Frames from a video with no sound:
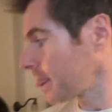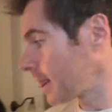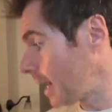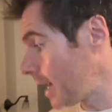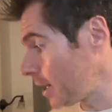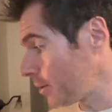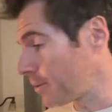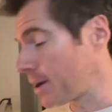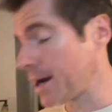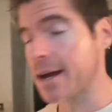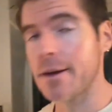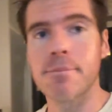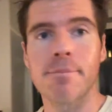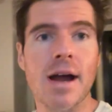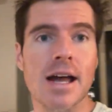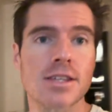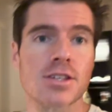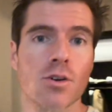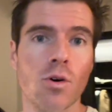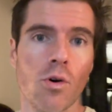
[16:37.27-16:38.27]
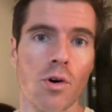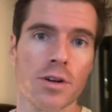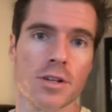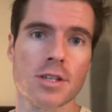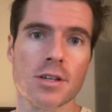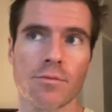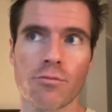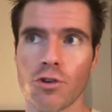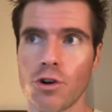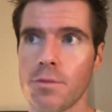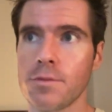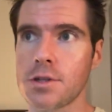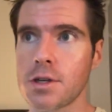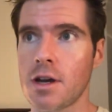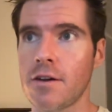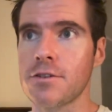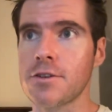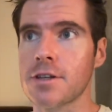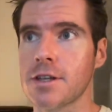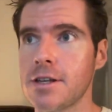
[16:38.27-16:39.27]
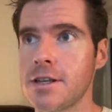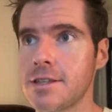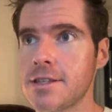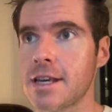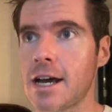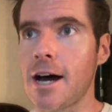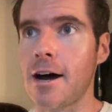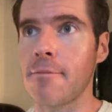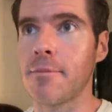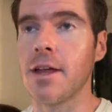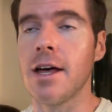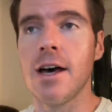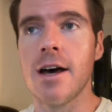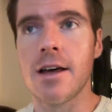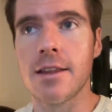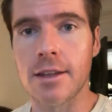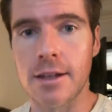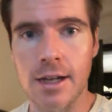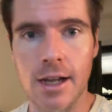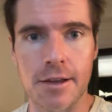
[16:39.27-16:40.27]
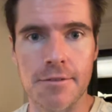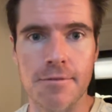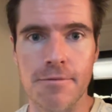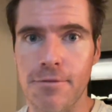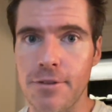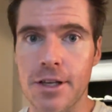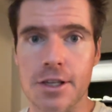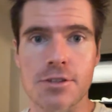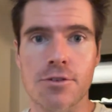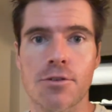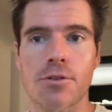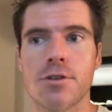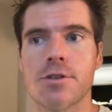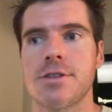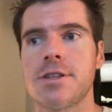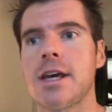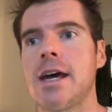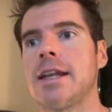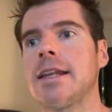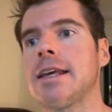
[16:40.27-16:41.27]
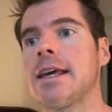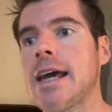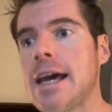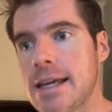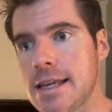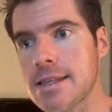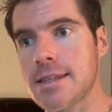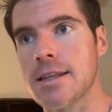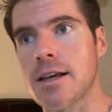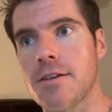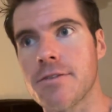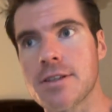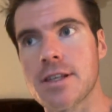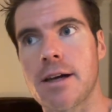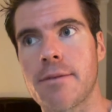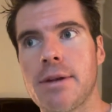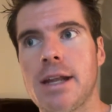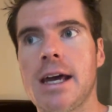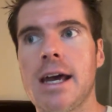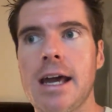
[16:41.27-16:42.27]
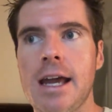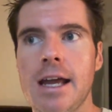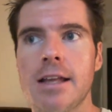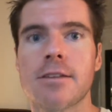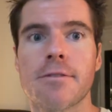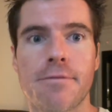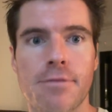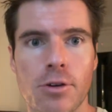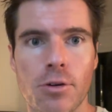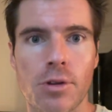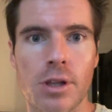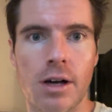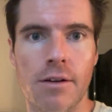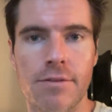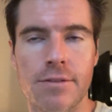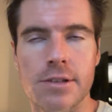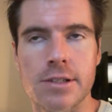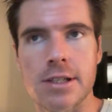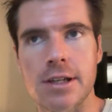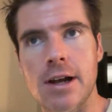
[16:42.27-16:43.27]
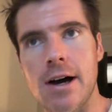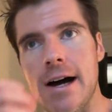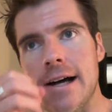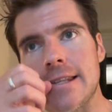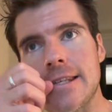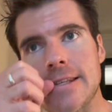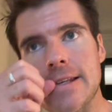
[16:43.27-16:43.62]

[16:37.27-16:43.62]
Anyway, about to order some room service because the Netflix crew said, get yourself something to eat to fuel up for tonight.